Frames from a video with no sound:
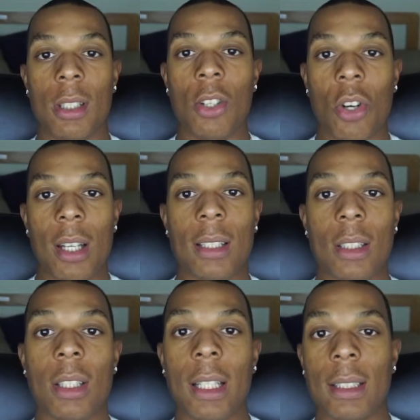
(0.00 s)
you know, I
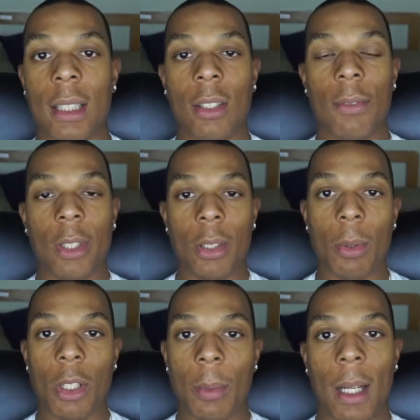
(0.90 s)
still excelled very
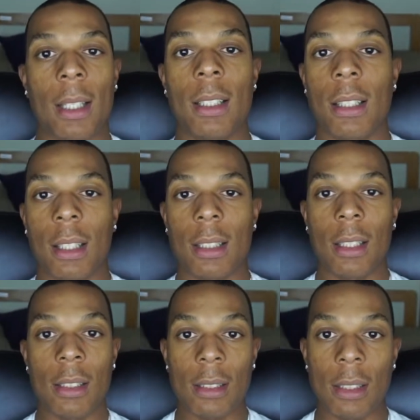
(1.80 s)
well, but I didn't
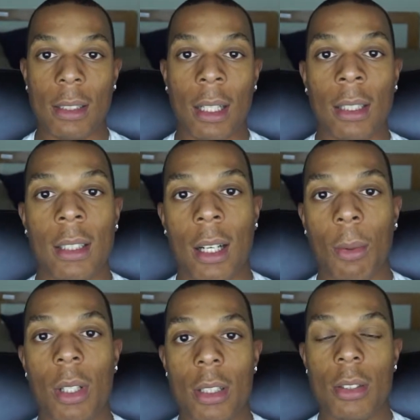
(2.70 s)
excel to the standards that I
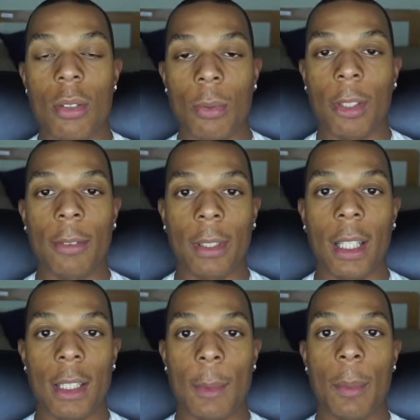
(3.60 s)
wanted to, whatever the
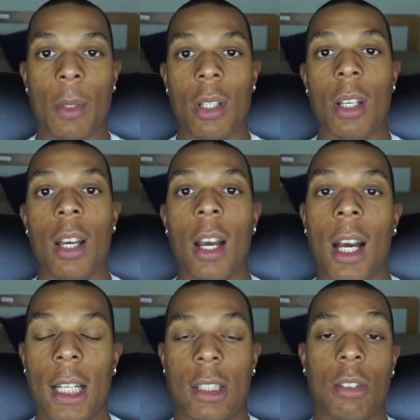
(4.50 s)
case may be.
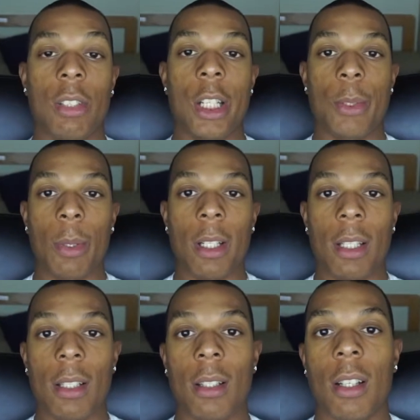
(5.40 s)
I still graduated
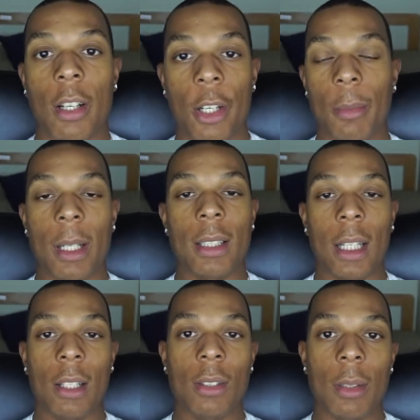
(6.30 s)
and earned my
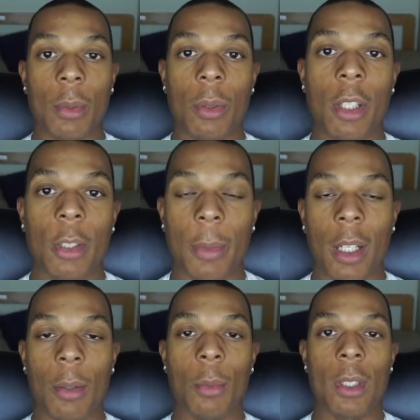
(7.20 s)
title, earned
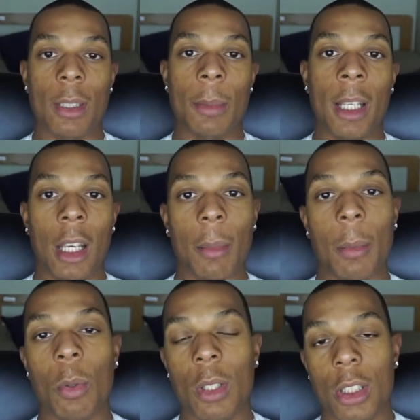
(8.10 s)
my MOS, became
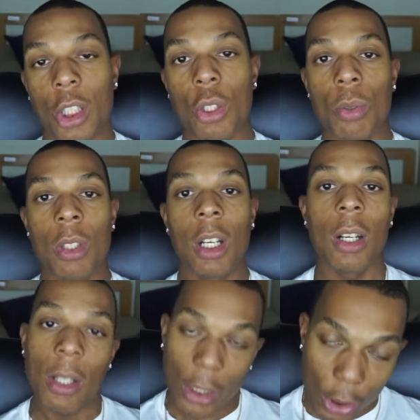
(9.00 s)
MOS Q'd.
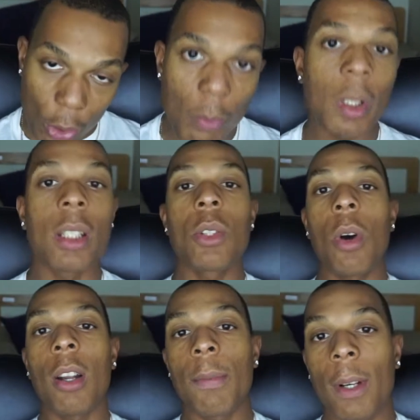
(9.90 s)
Q means
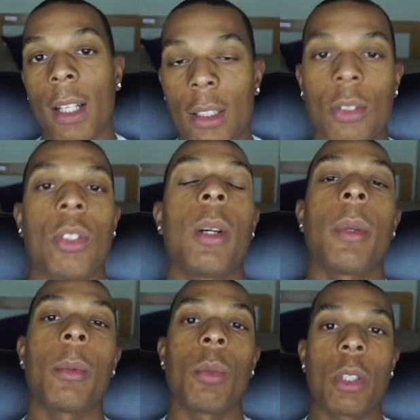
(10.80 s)
qualified, so I'm
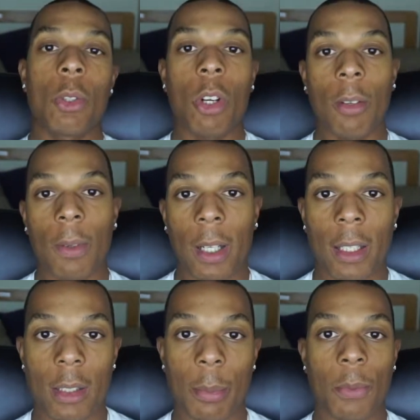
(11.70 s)
MOS qualified
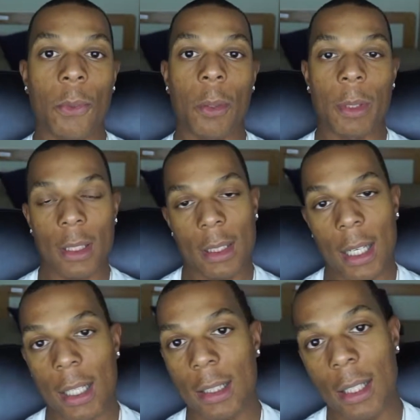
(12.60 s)
and to perform this
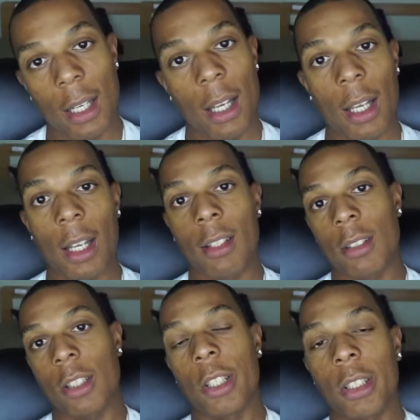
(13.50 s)
task.
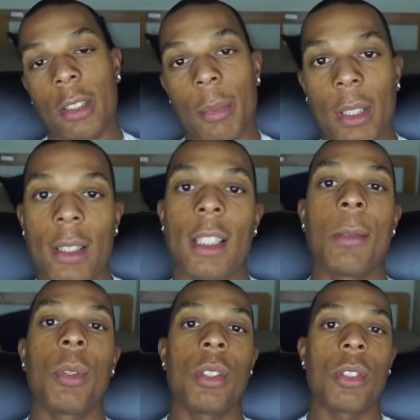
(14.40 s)
And currently being a
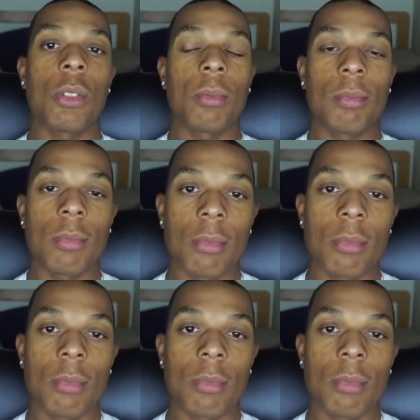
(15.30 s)
Seaburn, so